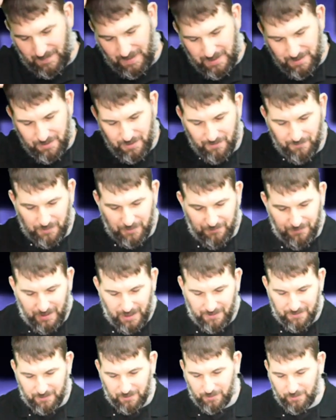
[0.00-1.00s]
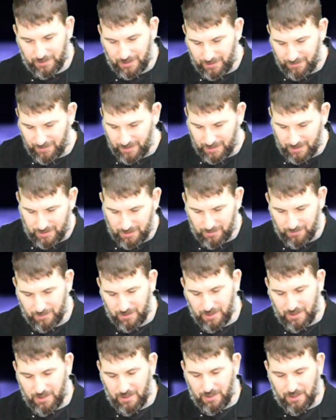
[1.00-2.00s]
Dear Heavenly Father, Lord, I thank you
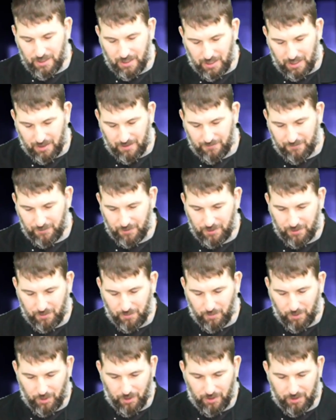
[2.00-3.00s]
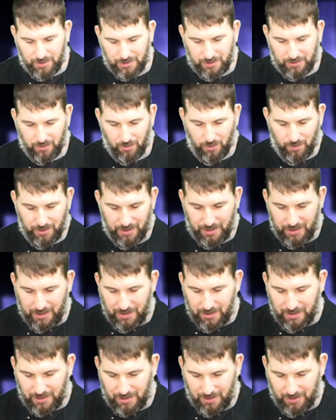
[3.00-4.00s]
uh, for your word. And Lord,
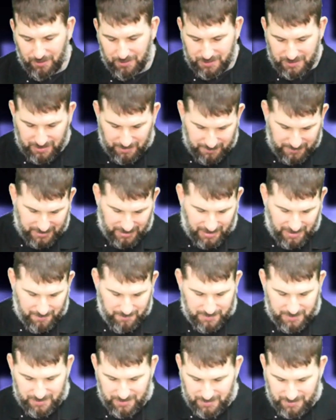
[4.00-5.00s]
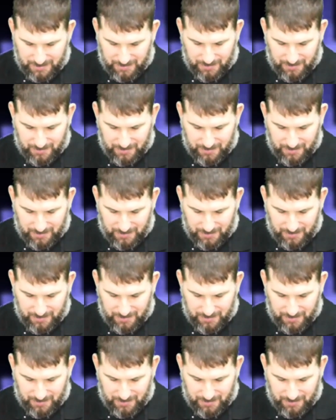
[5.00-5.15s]
you know, sometimes as